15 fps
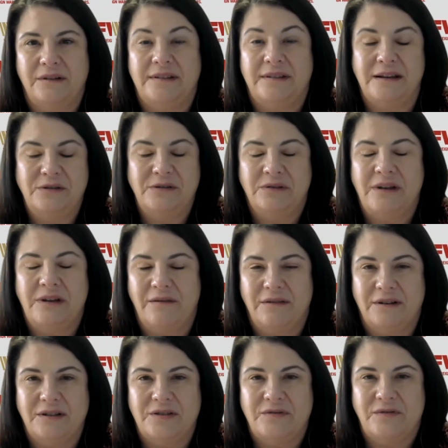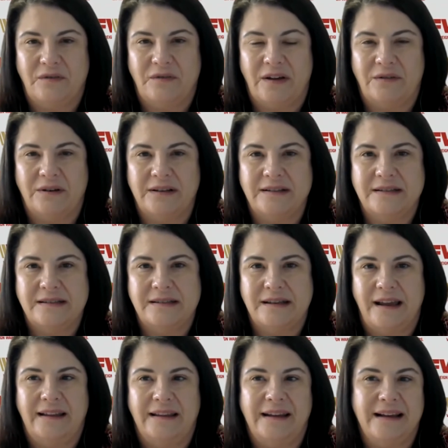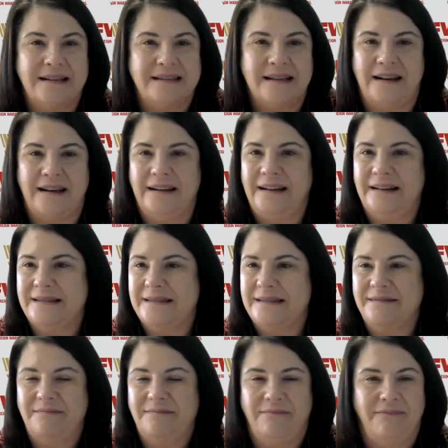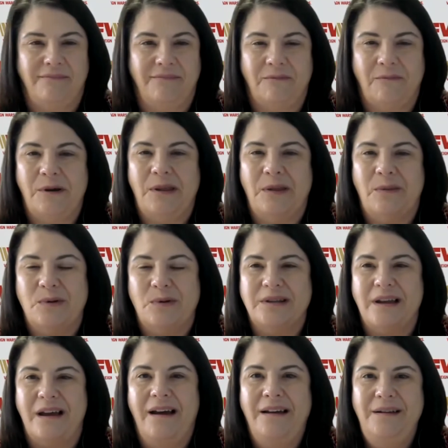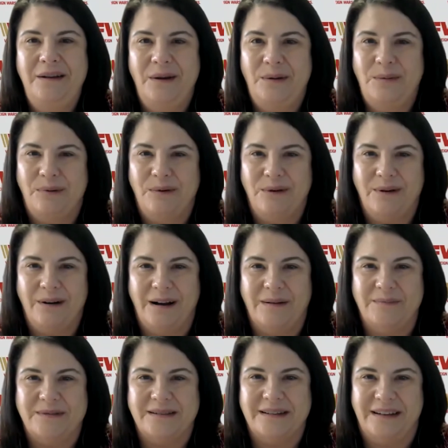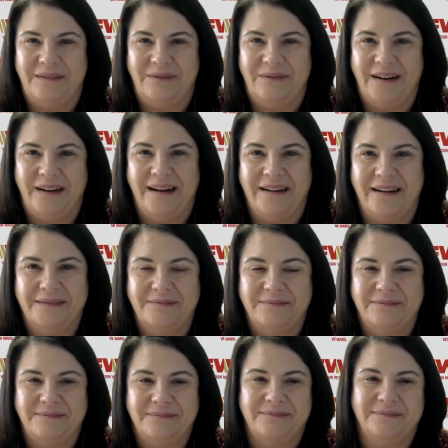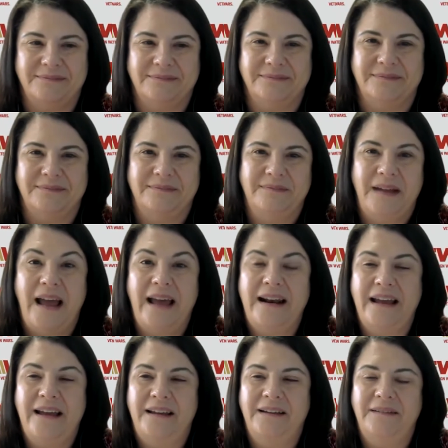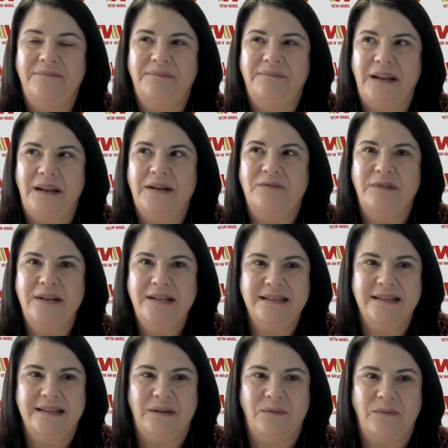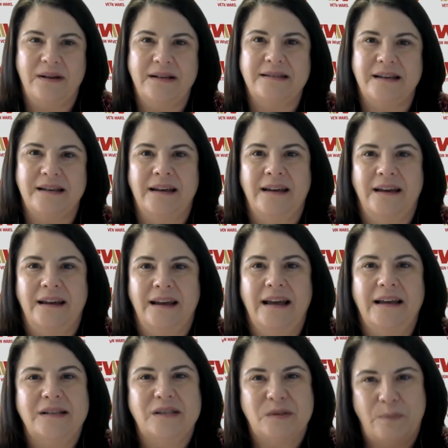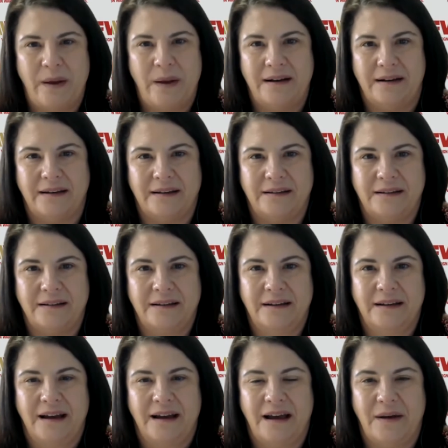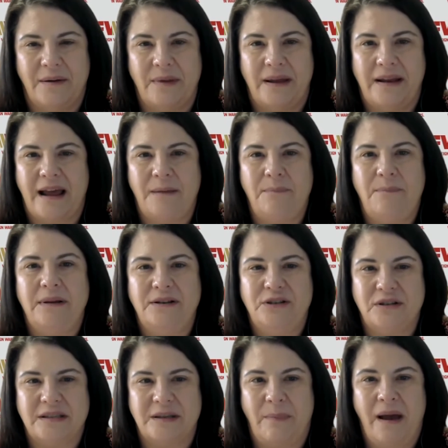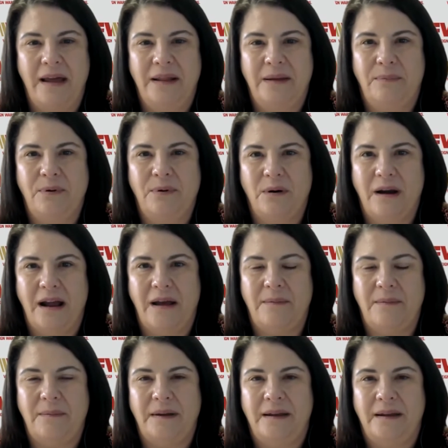dental coverage for veterans. And like I said, it's one of the most unknown programs in VA. And it recently was expanded. It had been just a pilot program,